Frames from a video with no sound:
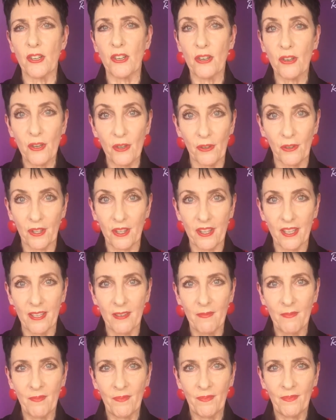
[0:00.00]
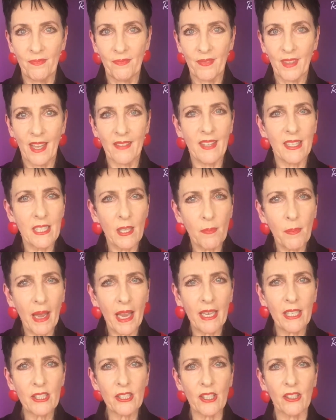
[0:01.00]
a tooth, there's a
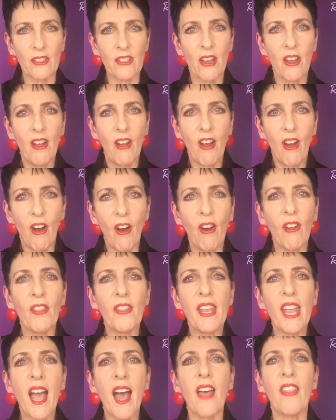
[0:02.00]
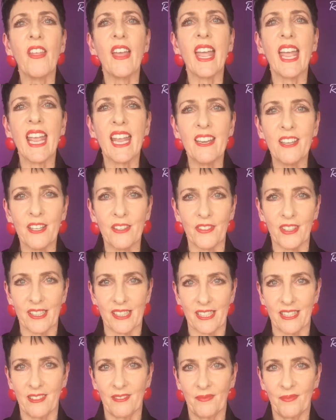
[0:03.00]
patient on the other end of
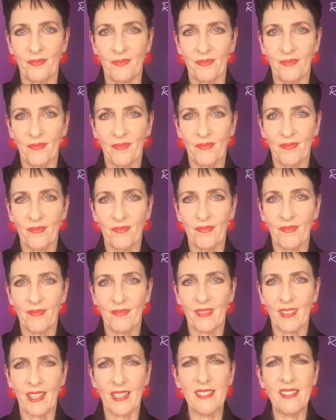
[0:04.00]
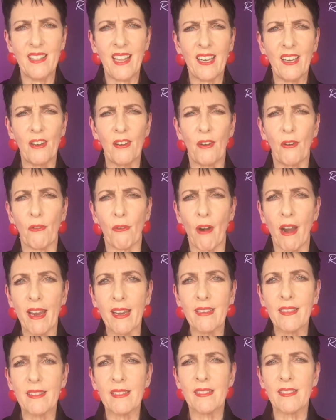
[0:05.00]
it." Isn't that a
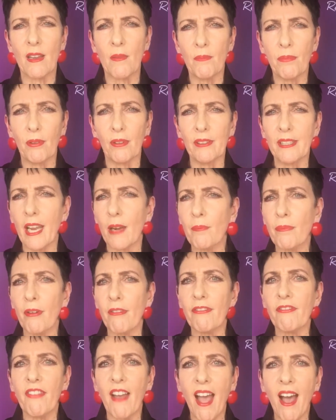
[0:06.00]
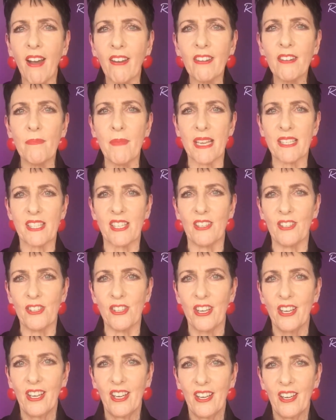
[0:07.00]
great, simple yet profound
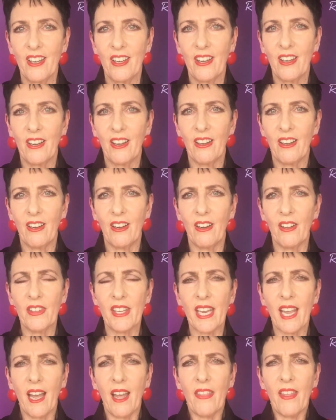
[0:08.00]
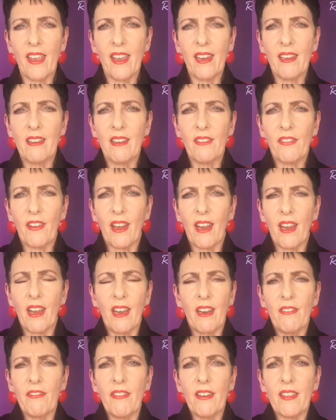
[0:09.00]
message? On the other end of
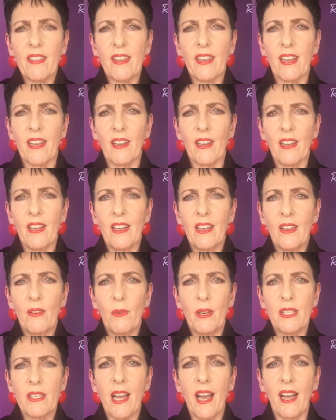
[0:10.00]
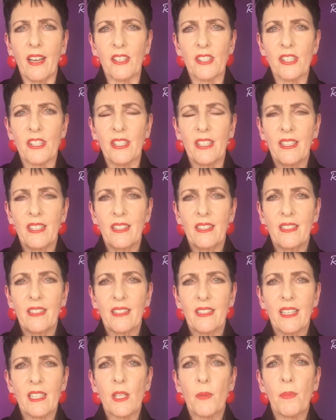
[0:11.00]
everything we touch
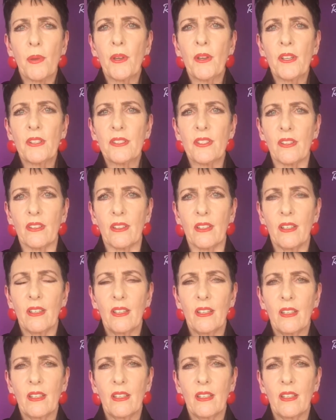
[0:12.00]
is a person.